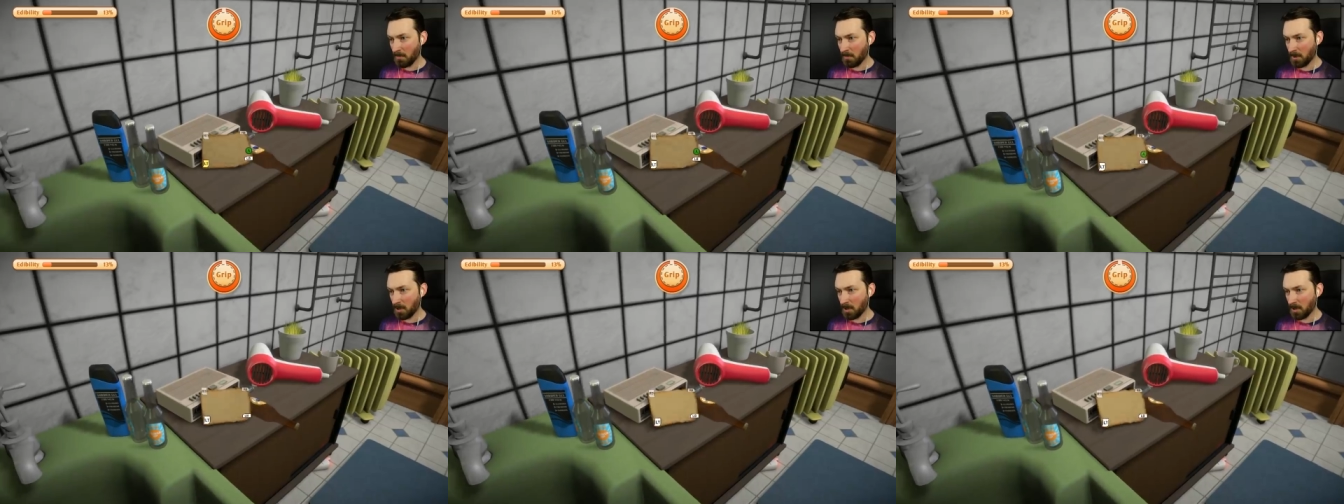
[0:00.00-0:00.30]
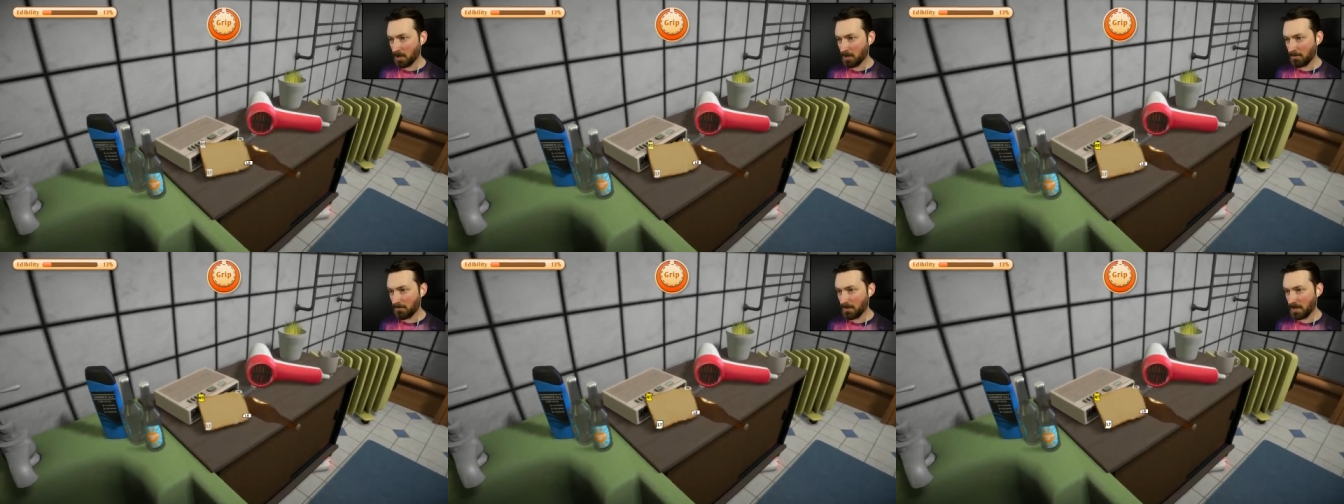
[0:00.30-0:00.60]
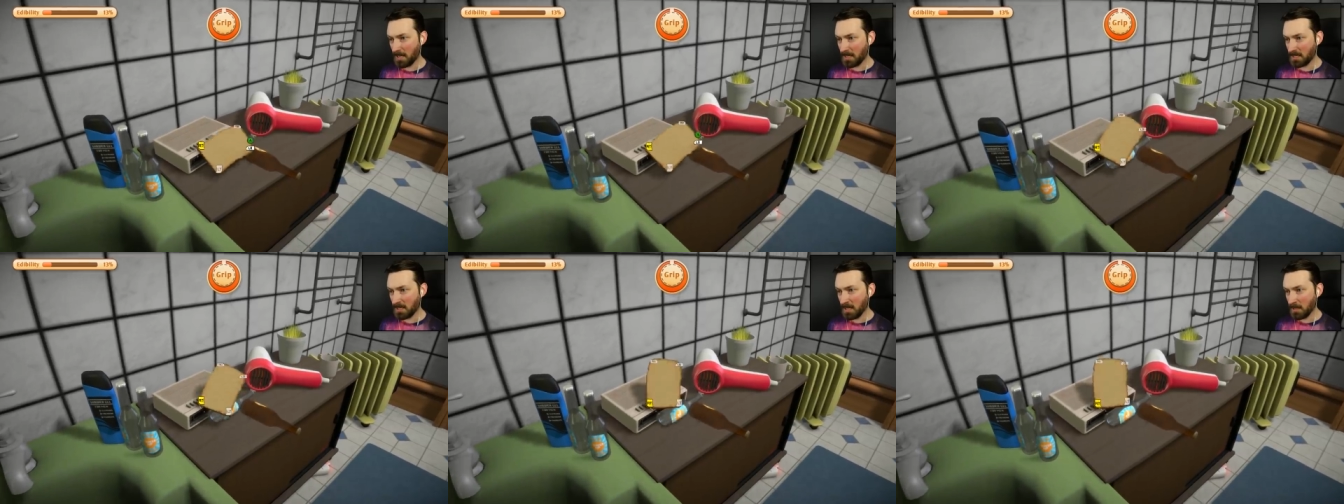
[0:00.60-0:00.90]

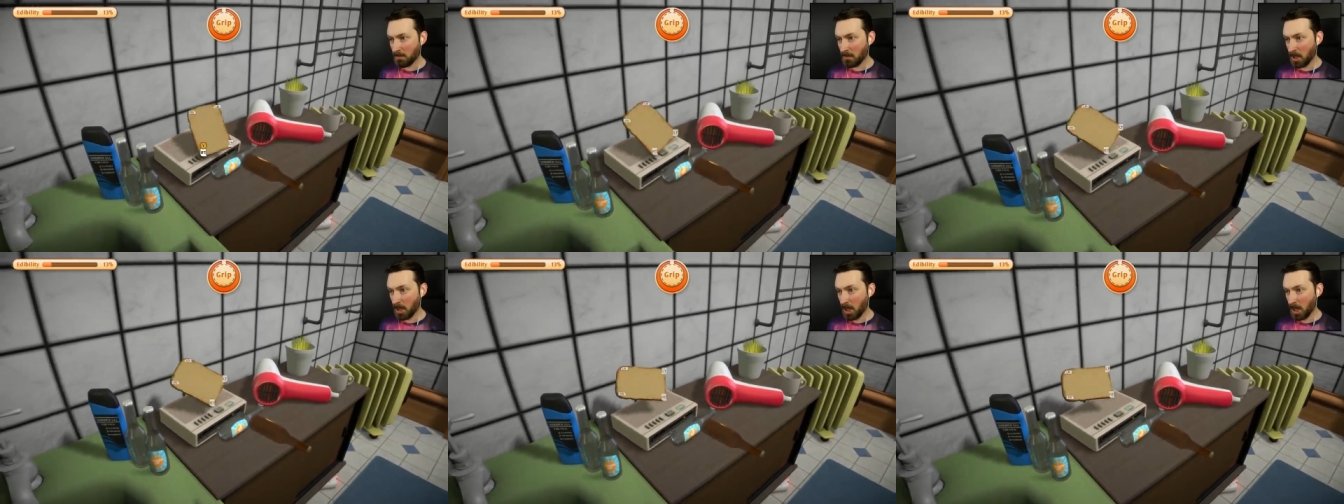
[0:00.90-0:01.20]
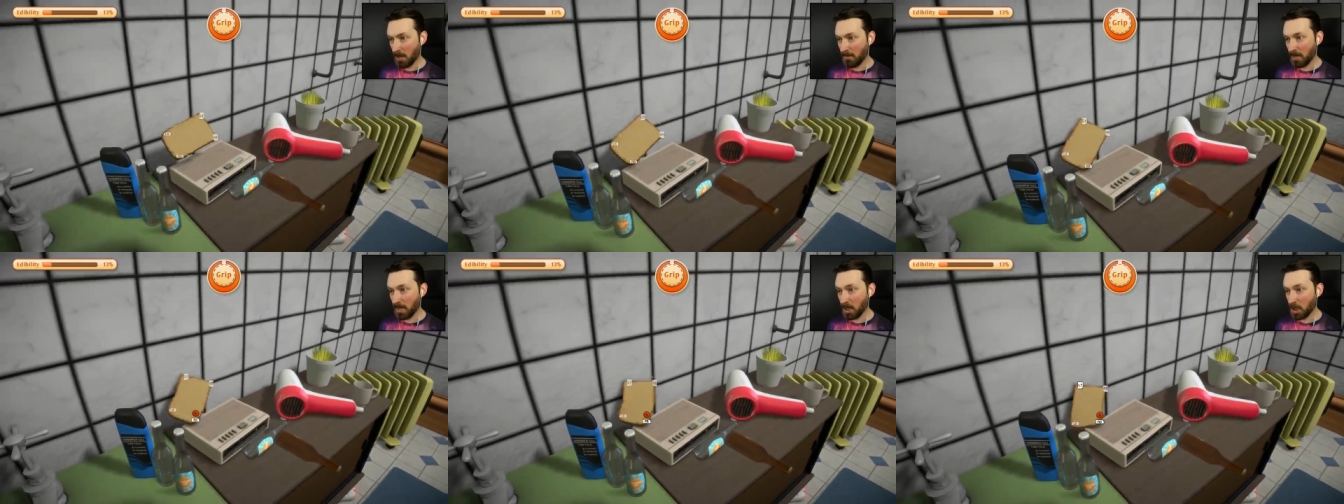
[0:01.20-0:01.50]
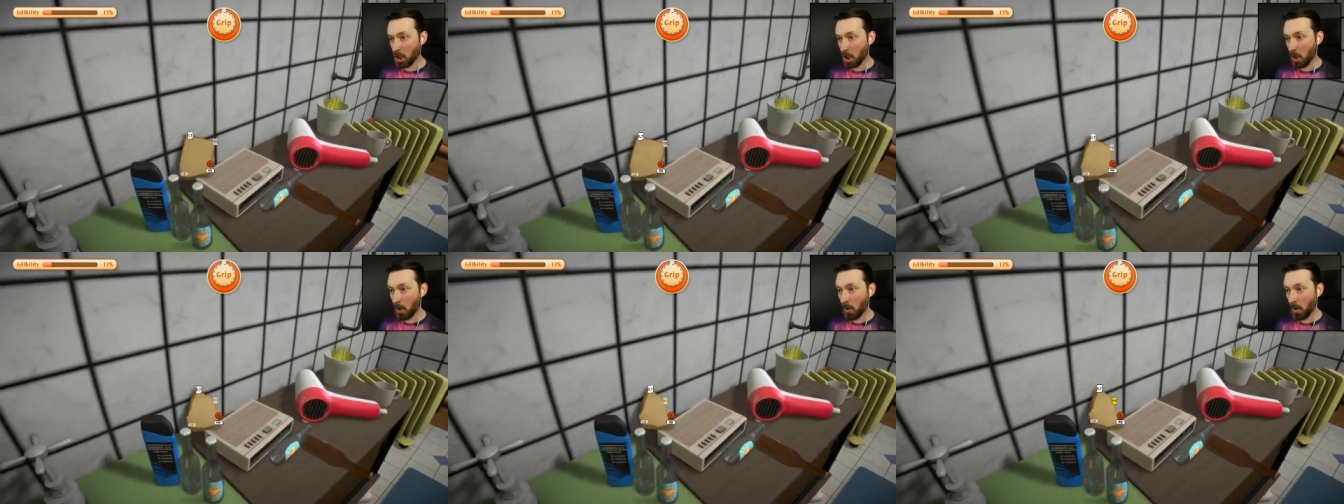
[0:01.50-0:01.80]
Perfect. Perfect.
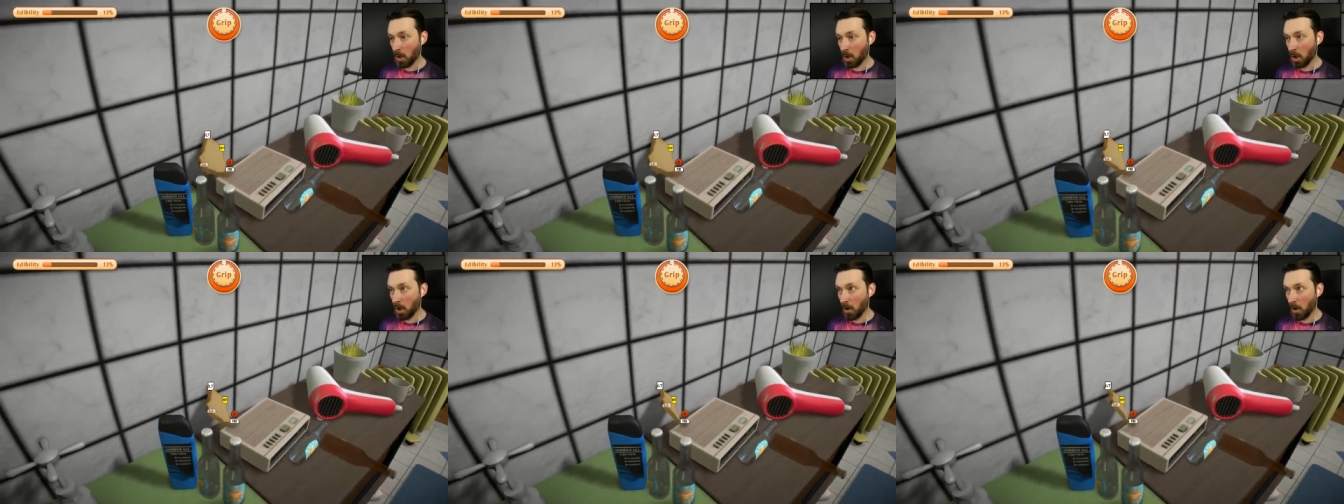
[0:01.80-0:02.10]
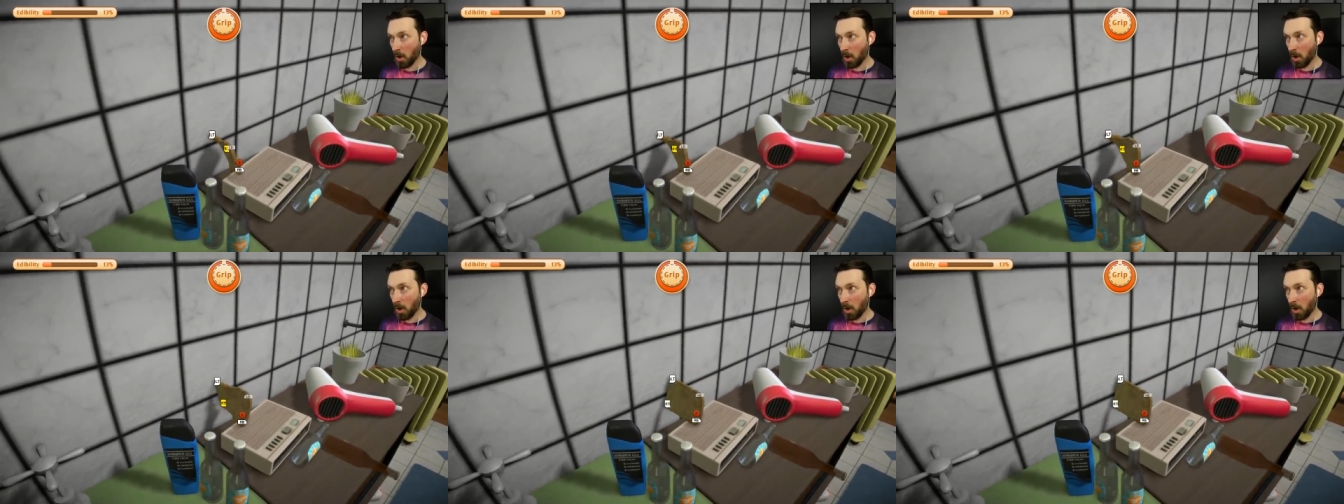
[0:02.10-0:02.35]
No, no.